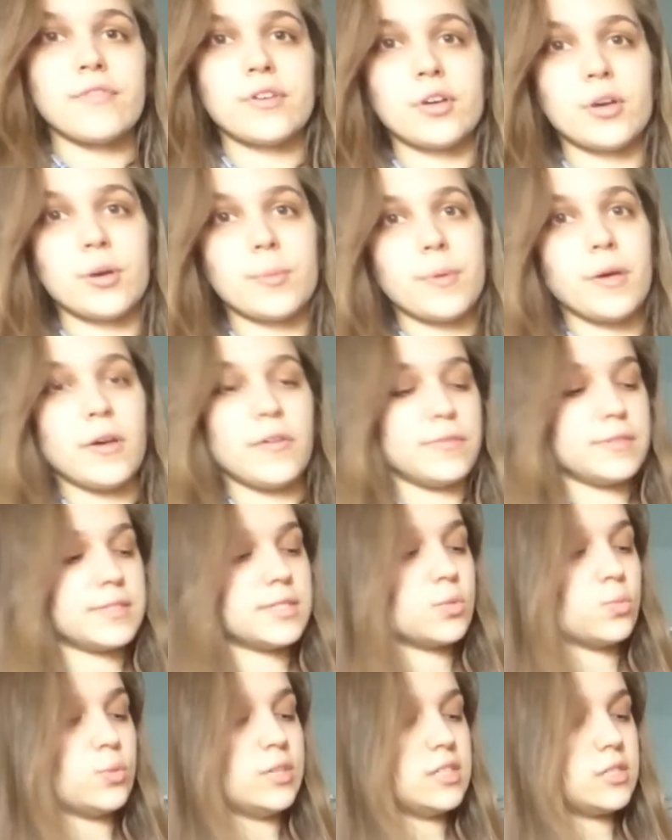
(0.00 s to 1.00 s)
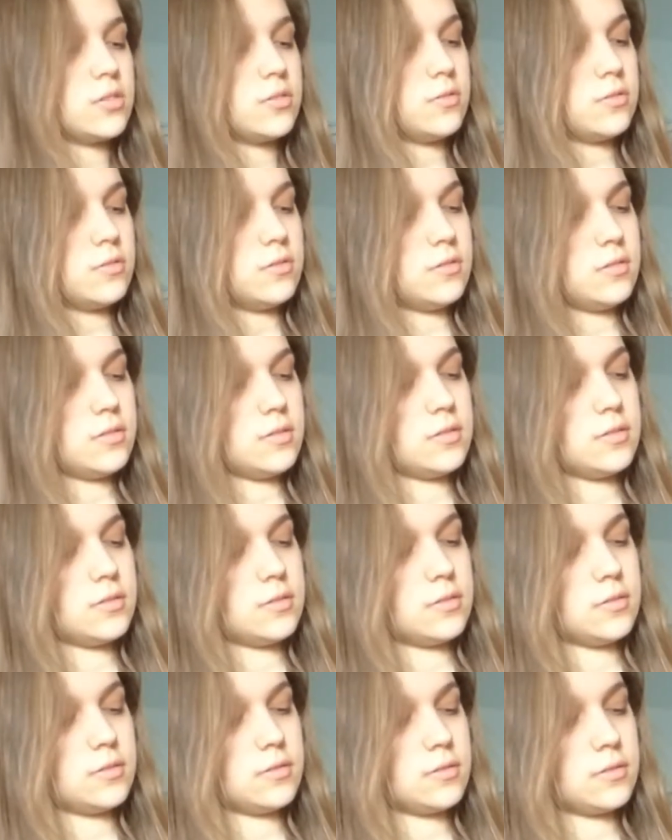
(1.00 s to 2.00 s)
a cup of sweet corn
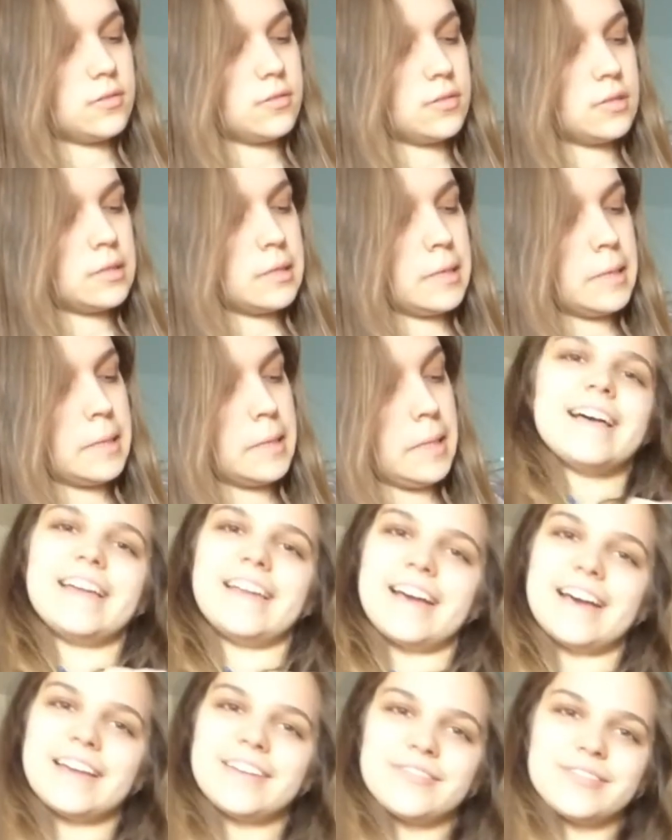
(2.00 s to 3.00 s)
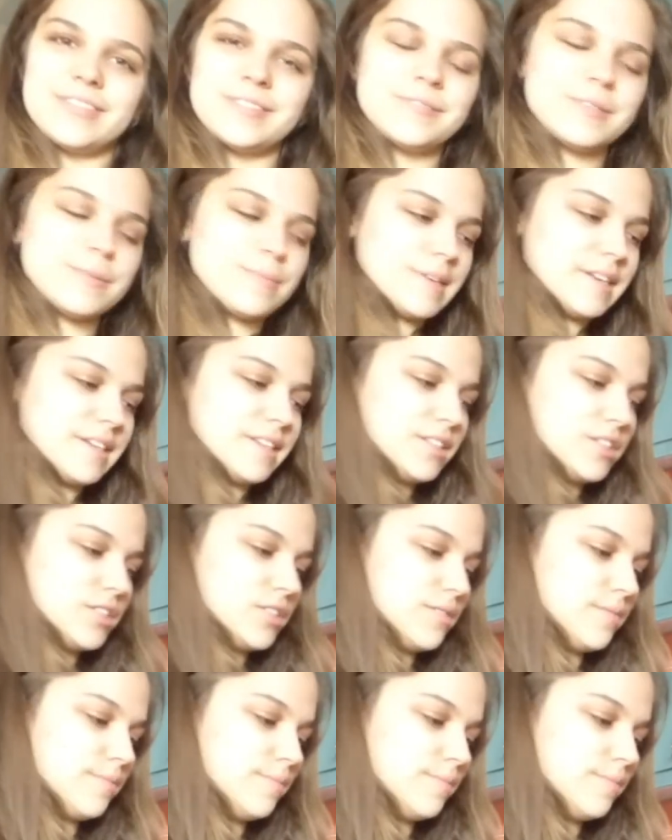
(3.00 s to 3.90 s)
and a handful of spinach.